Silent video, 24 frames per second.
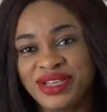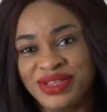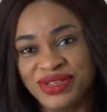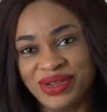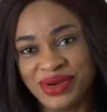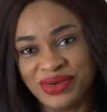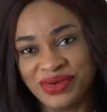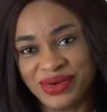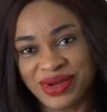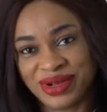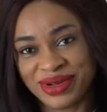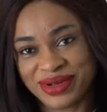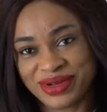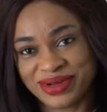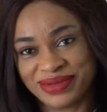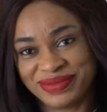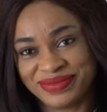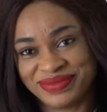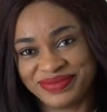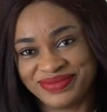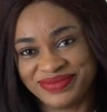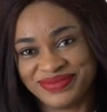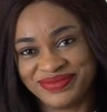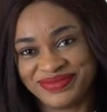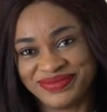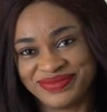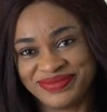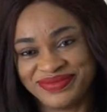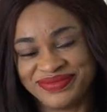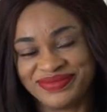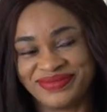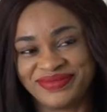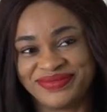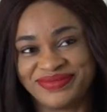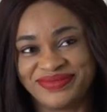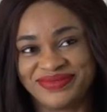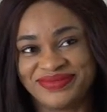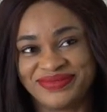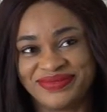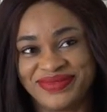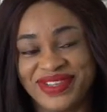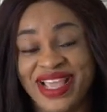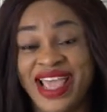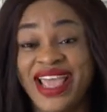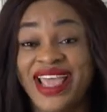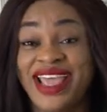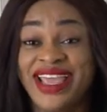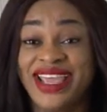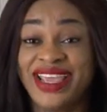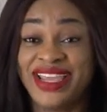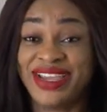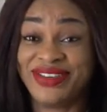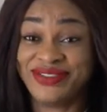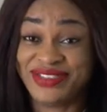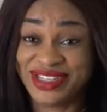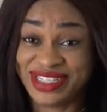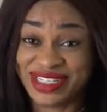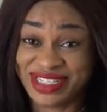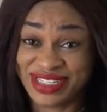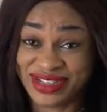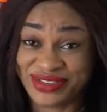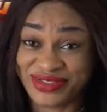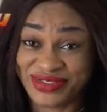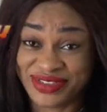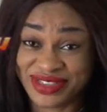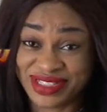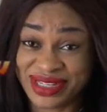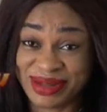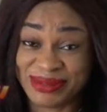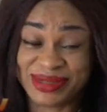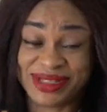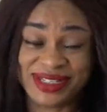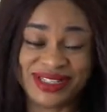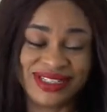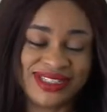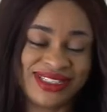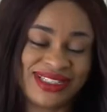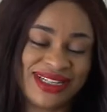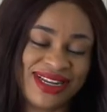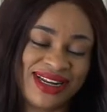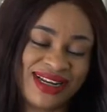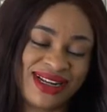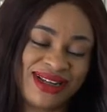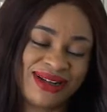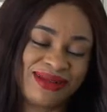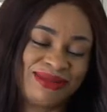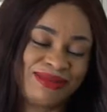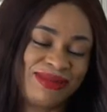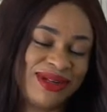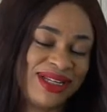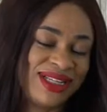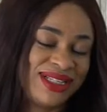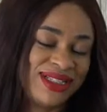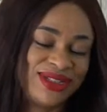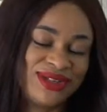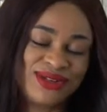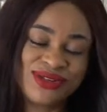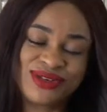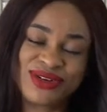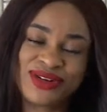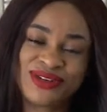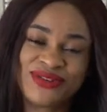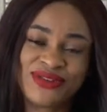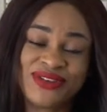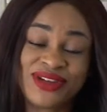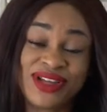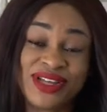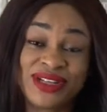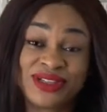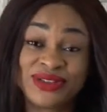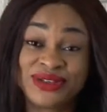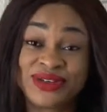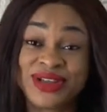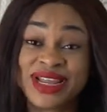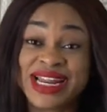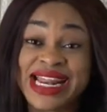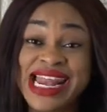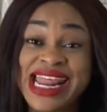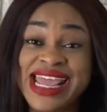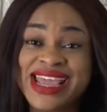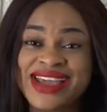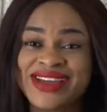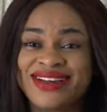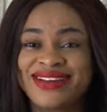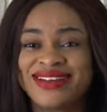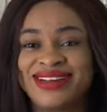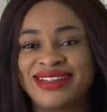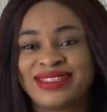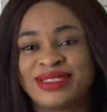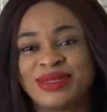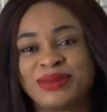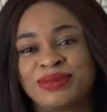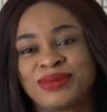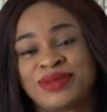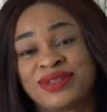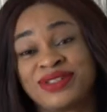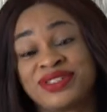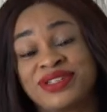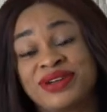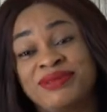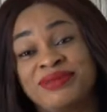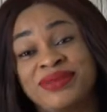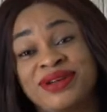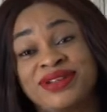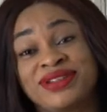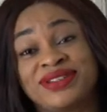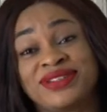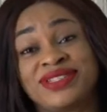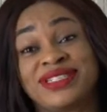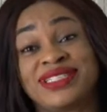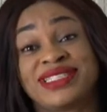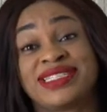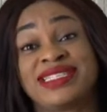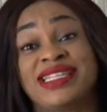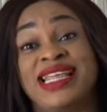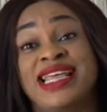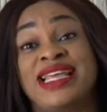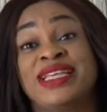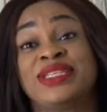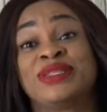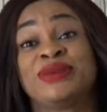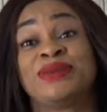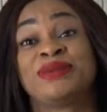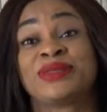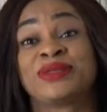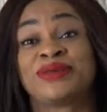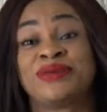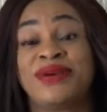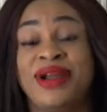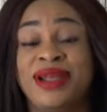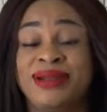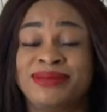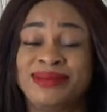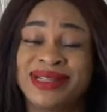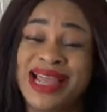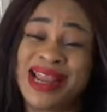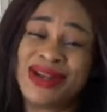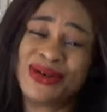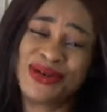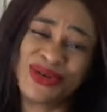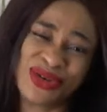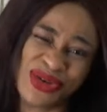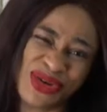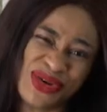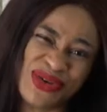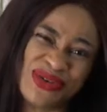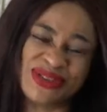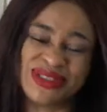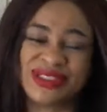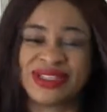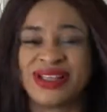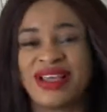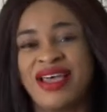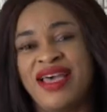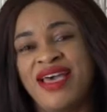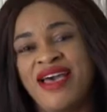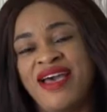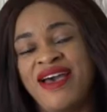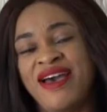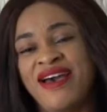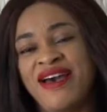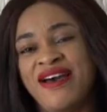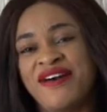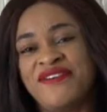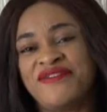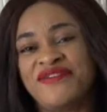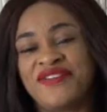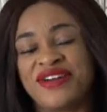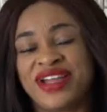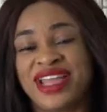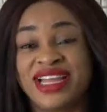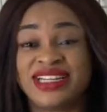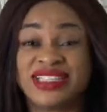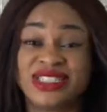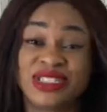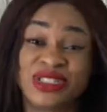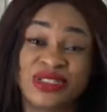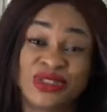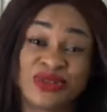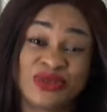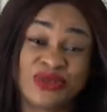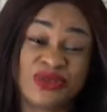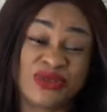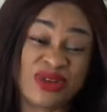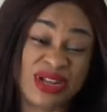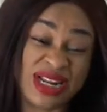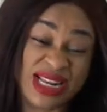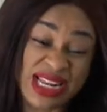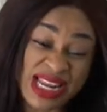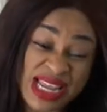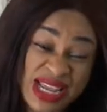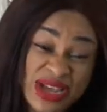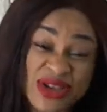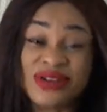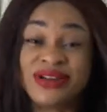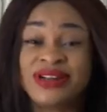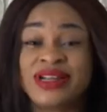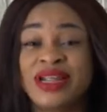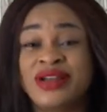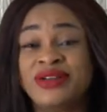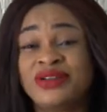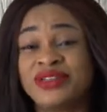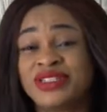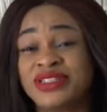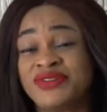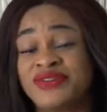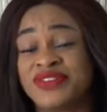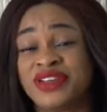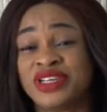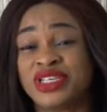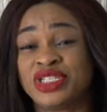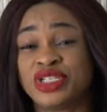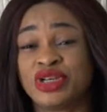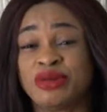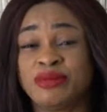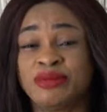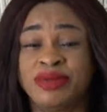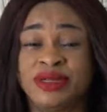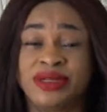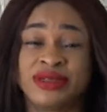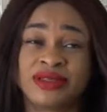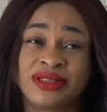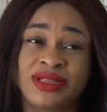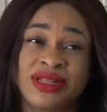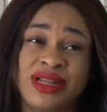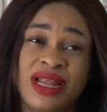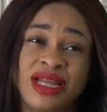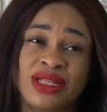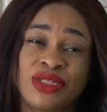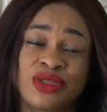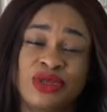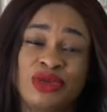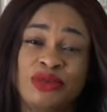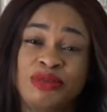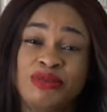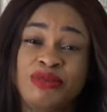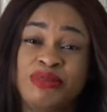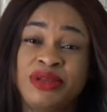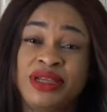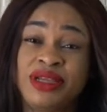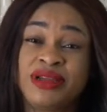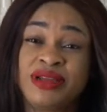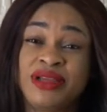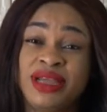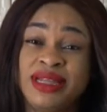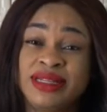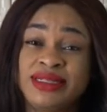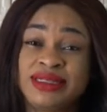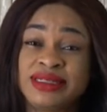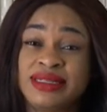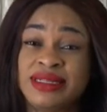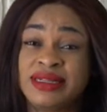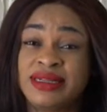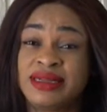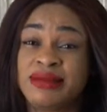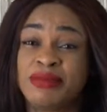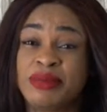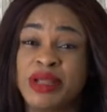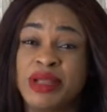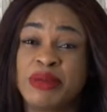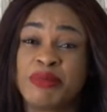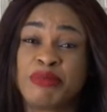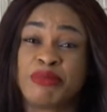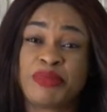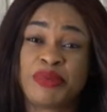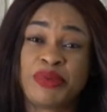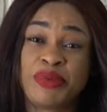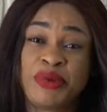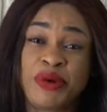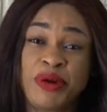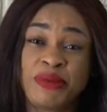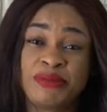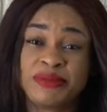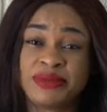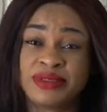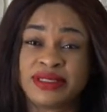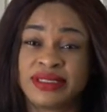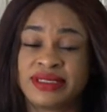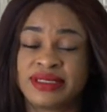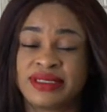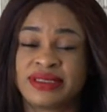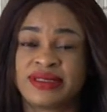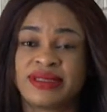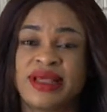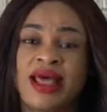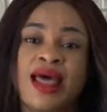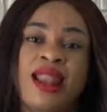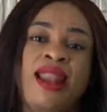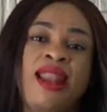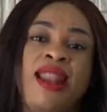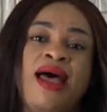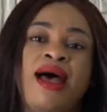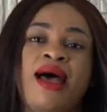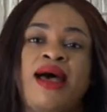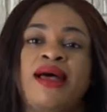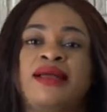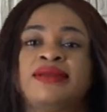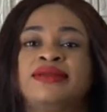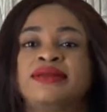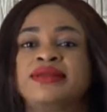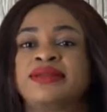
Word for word: You're welcome. If this is your first time to this channel, please do not forget to click on the subscription bell to stay subscribed and don't forget to click on that notification bell so that you'll be getting prompts alert